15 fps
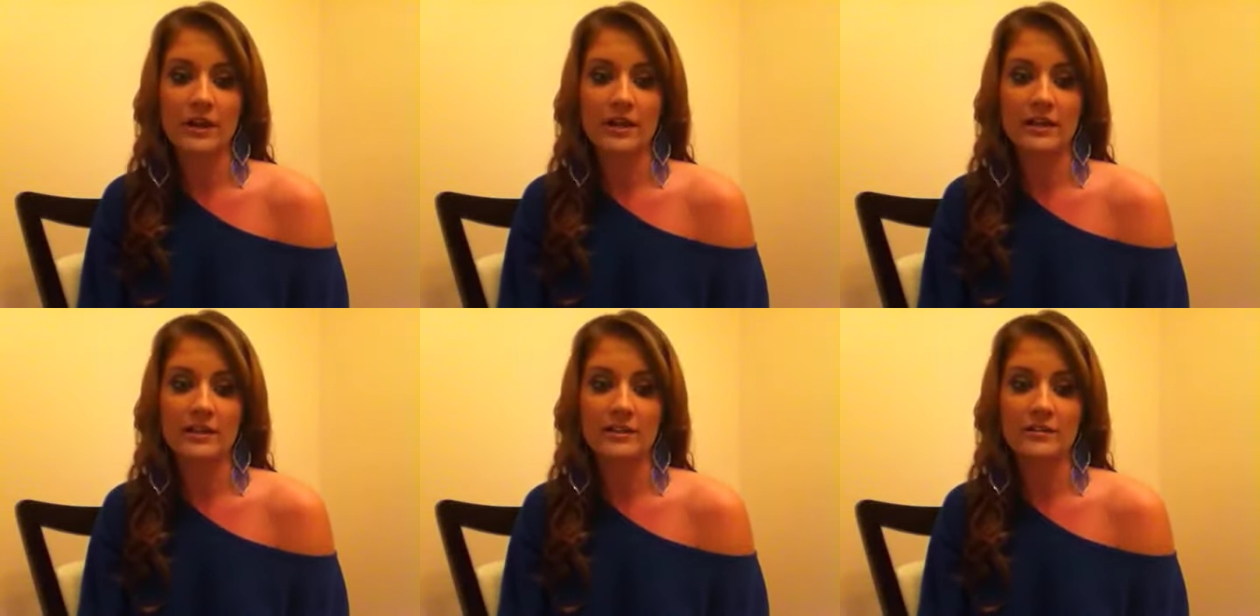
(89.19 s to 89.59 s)

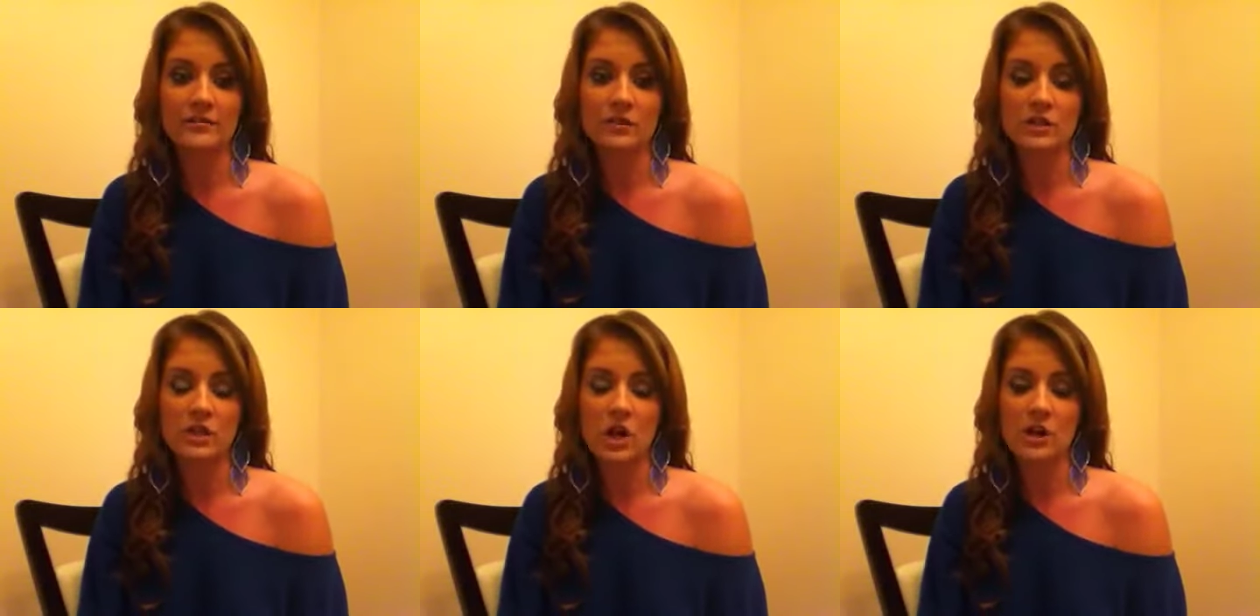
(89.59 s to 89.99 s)
and the
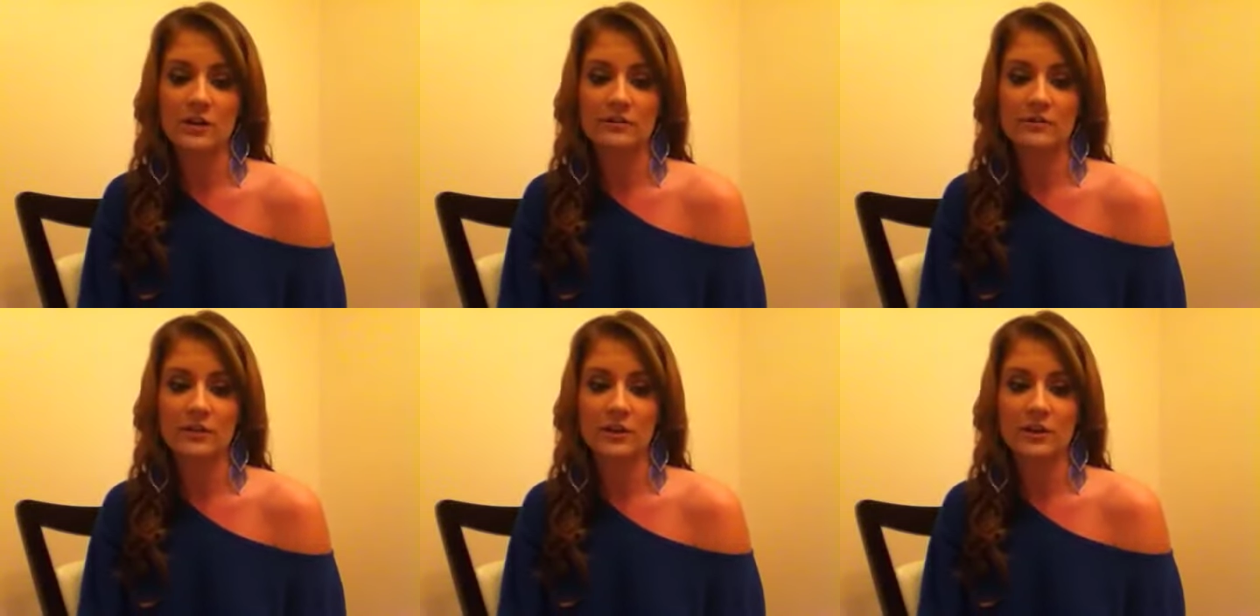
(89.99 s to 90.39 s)

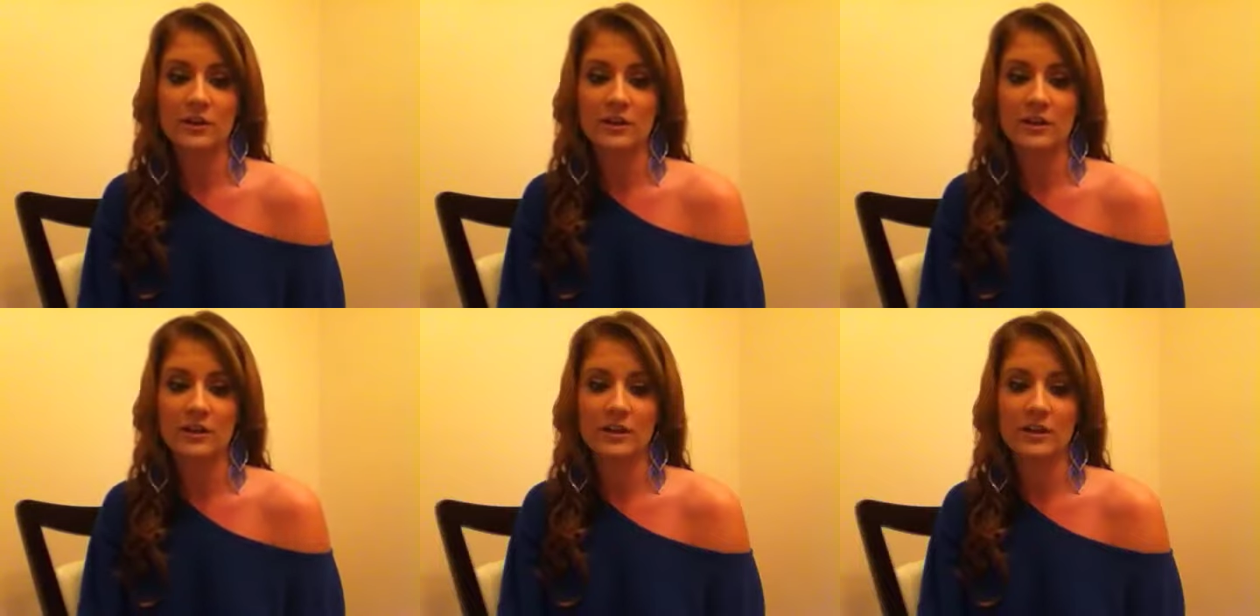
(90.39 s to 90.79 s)

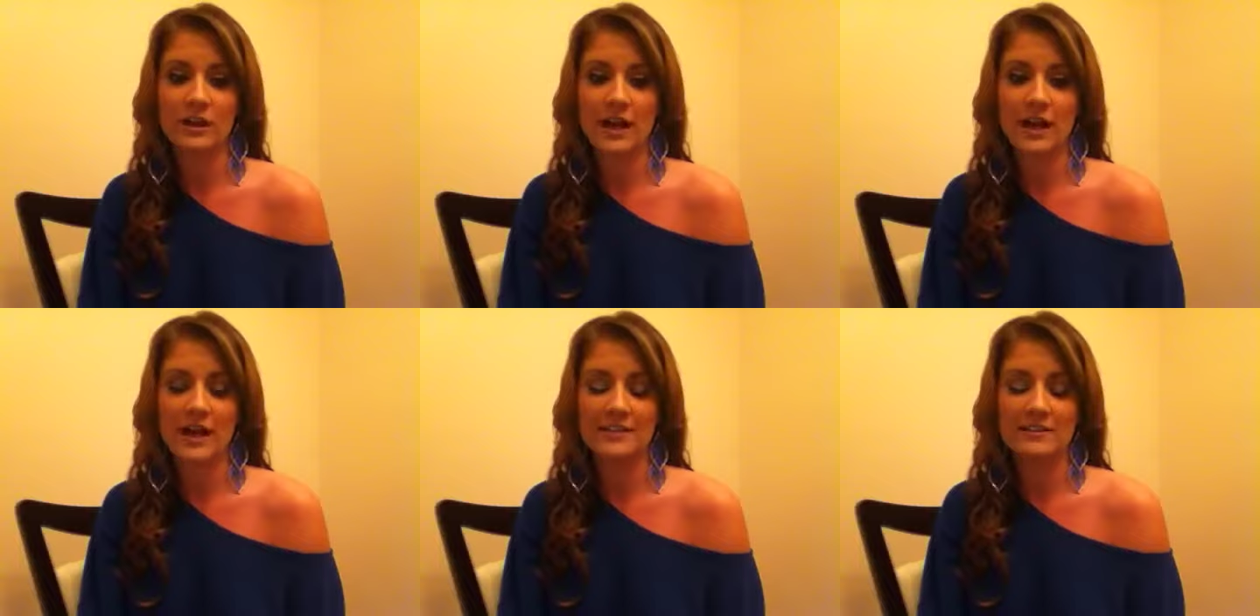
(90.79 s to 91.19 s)
photographer
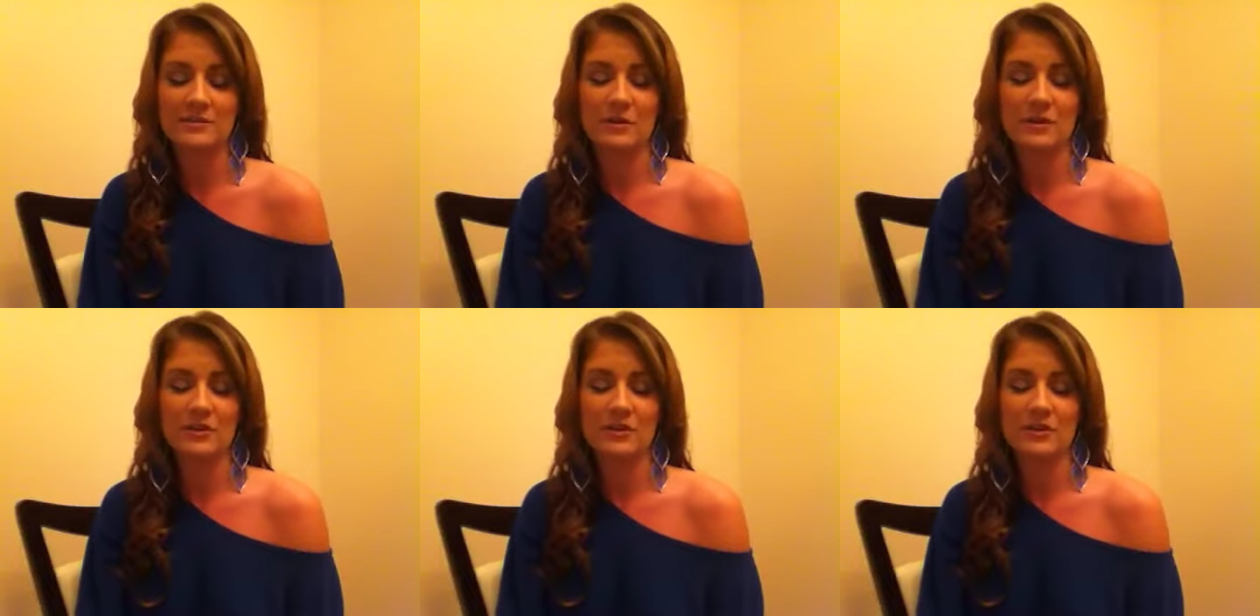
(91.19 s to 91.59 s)
has
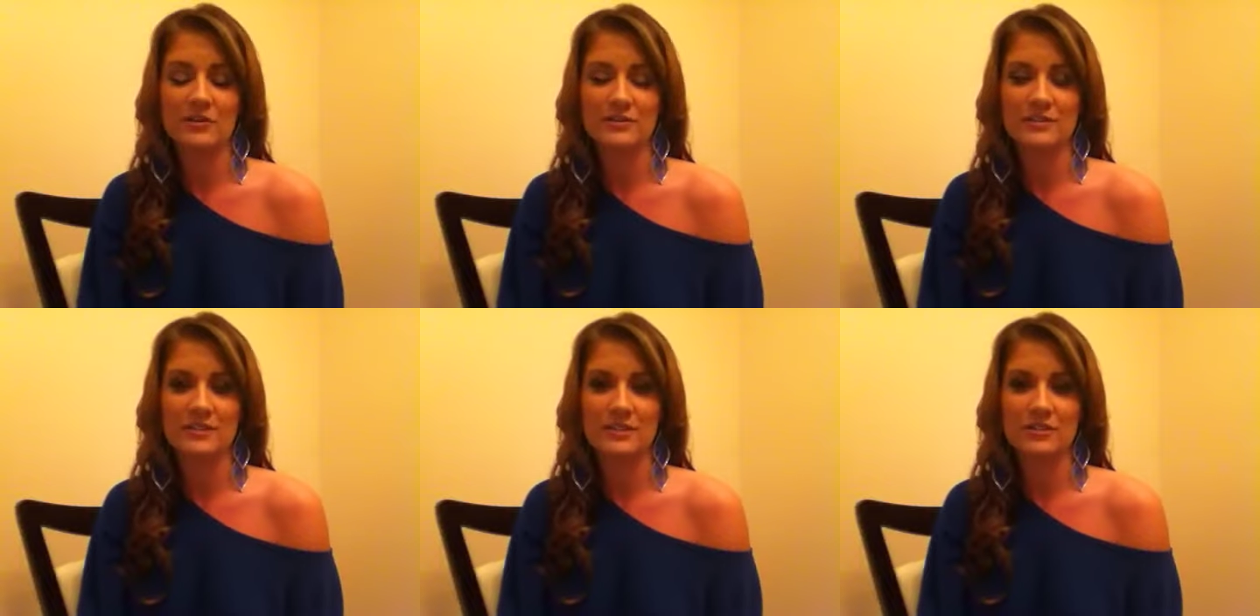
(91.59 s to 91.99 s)
one of those
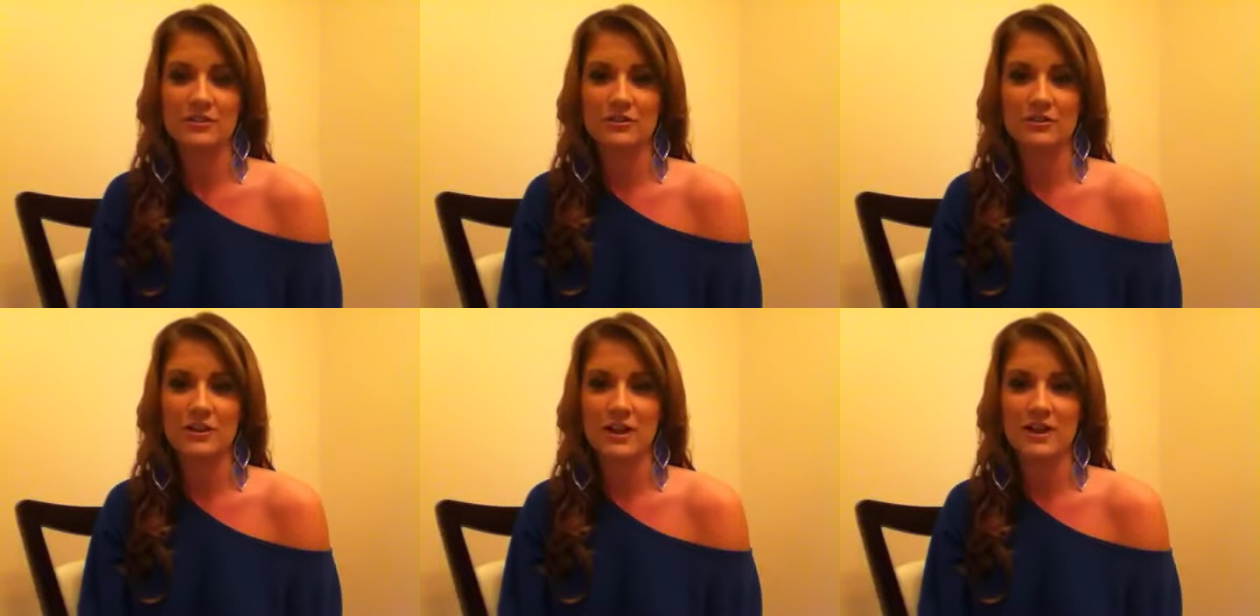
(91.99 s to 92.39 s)

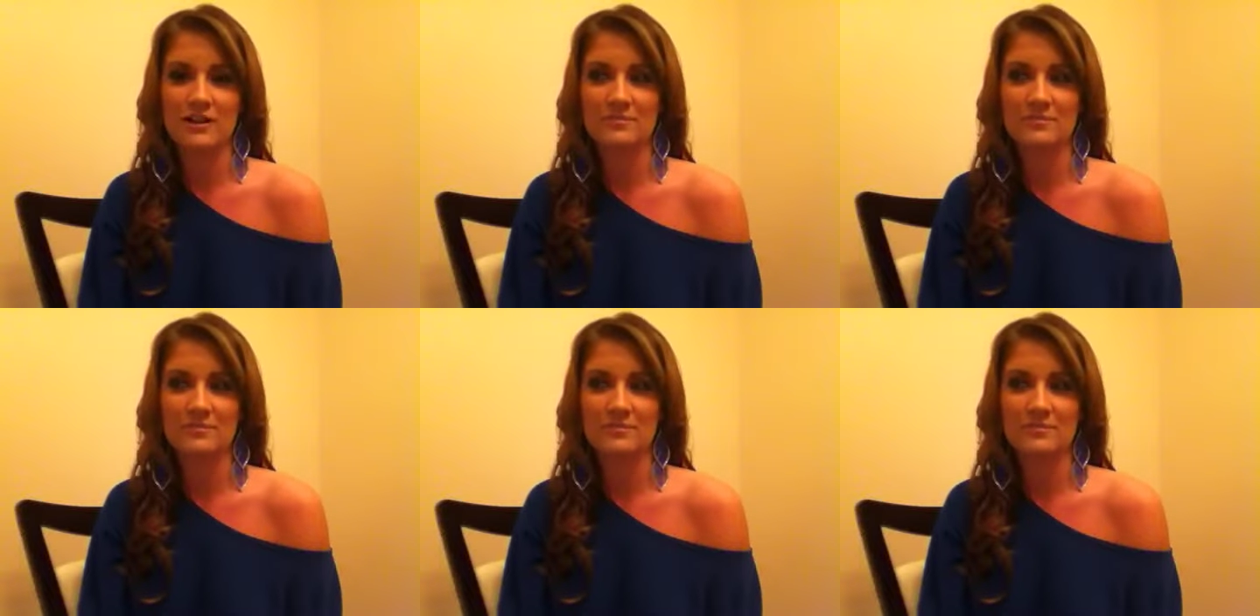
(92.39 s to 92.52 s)
little